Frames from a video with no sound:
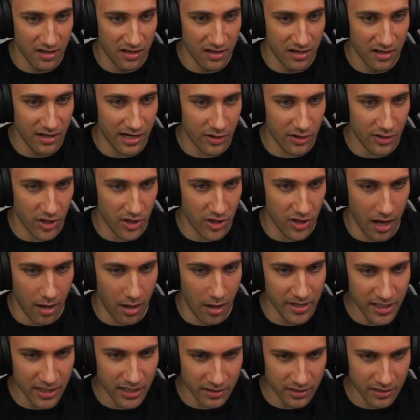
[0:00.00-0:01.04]
Are they
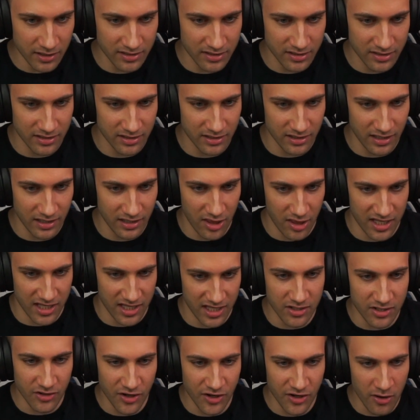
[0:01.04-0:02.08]
coming? Are they
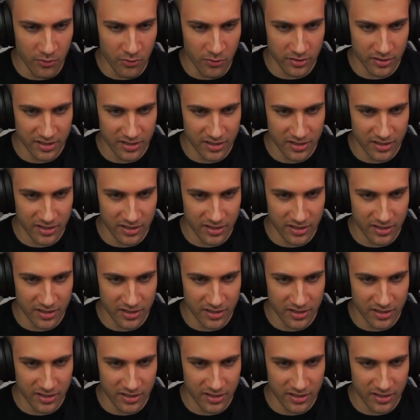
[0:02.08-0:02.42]
here now?